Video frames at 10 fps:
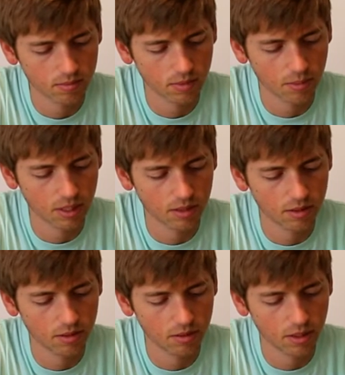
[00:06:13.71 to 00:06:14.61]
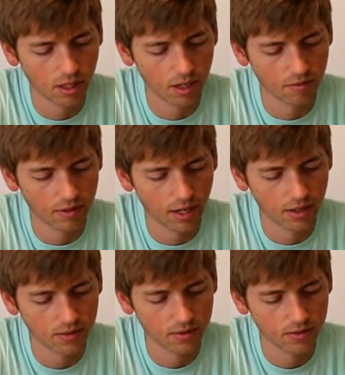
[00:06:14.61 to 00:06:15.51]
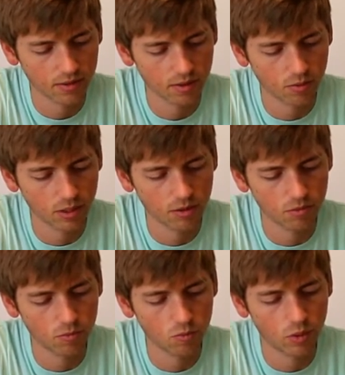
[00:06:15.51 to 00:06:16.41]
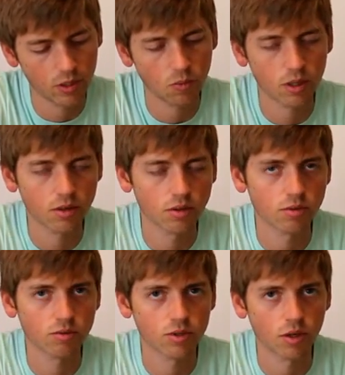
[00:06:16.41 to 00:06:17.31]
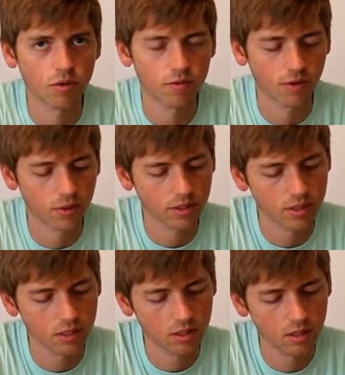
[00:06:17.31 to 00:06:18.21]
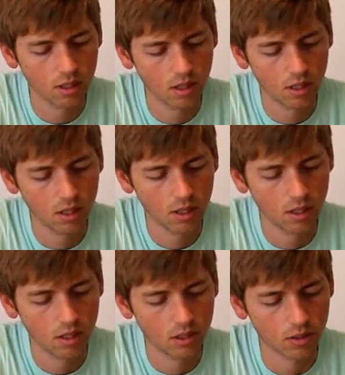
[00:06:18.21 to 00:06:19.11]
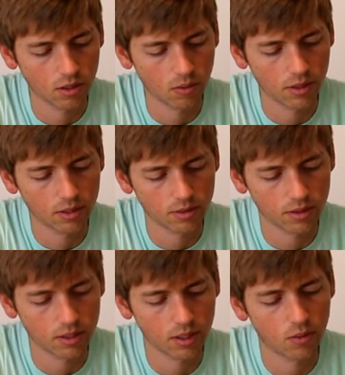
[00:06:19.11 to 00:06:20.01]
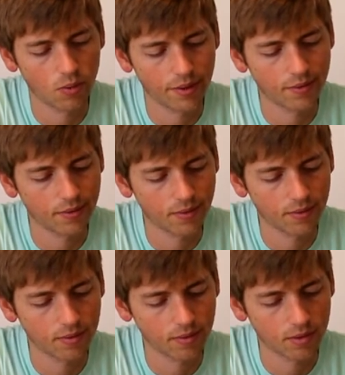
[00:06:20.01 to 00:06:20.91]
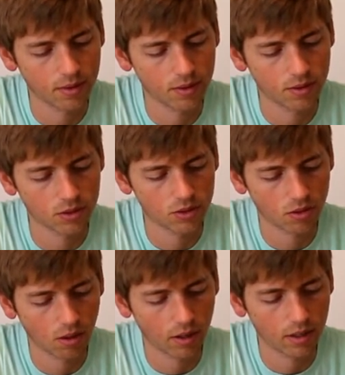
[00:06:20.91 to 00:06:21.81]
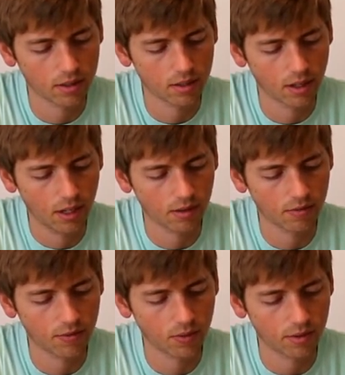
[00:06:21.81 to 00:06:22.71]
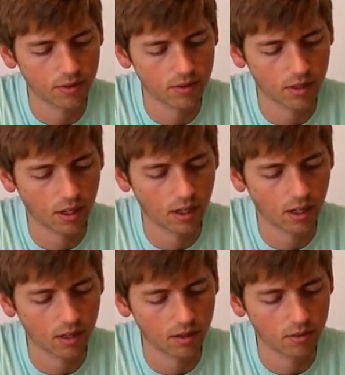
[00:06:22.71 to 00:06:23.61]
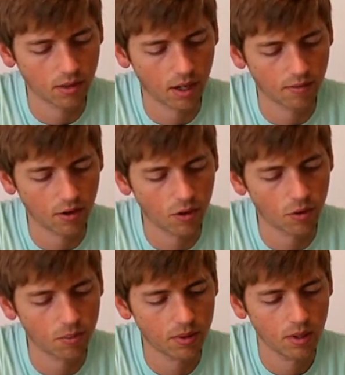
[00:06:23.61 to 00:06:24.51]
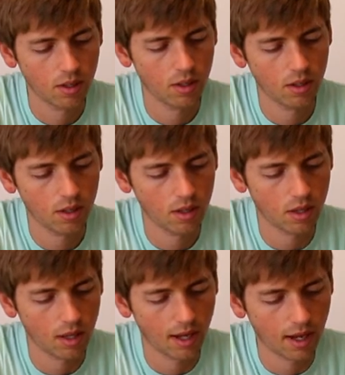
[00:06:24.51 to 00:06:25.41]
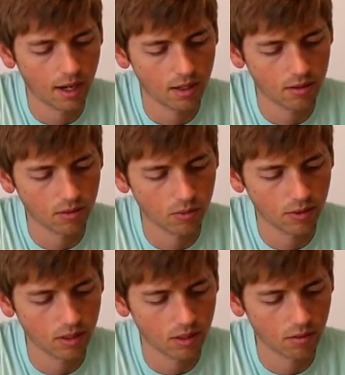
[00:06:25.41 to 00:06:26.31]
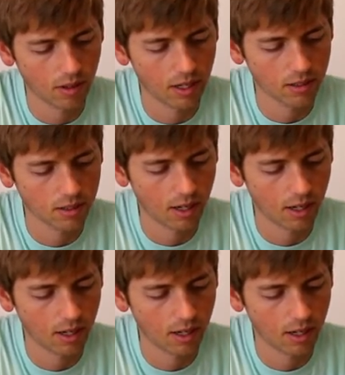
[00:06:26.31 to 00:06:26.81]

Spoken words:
I mean, you can kind of guess. When you want to do zone focusing, you're going to stick with just trying to nail the focus, and you kind of hope that you're within the range.